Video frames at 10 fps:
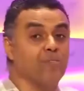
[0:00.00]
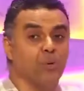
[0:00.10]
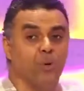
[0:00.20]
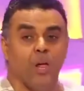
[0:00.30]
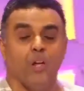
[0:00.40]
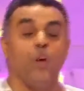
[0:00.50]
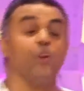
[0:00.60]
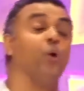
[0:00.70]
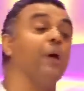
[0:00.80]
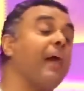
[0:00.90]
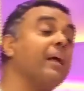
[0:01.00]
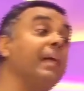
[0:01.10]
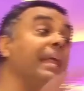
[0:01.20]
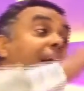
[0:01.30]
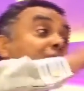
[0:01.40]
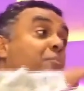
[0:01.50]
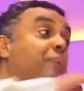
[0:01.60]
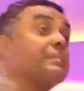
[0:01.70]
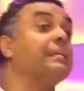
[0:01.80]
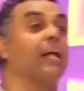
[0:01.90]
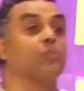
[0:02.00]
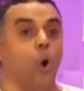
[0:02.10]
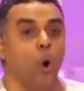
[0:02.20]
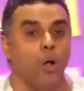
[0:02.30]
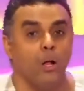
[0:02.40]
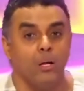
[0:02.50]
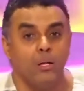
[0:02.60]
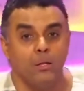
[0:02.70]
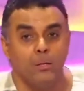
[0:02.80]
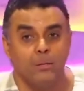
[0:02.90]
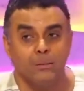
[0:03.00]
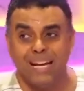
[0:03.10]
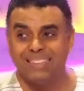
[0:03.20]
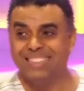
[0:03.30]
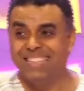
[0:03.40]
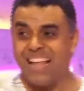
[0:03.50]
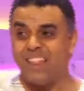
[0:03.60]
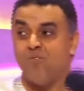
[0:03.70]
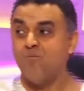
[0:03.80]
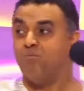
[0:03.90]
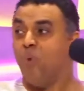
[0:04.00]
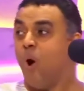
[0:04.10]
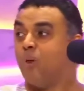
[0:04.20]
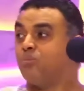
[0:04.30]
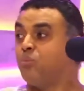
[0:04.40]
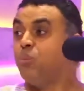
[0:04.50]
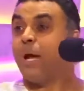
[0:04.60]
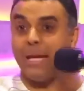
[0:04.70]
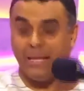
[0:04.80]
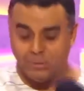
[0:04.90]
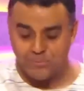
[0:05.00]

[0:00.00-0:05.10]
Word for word: you, not knowing that you didn't love the person at all, there's nothing more wicked.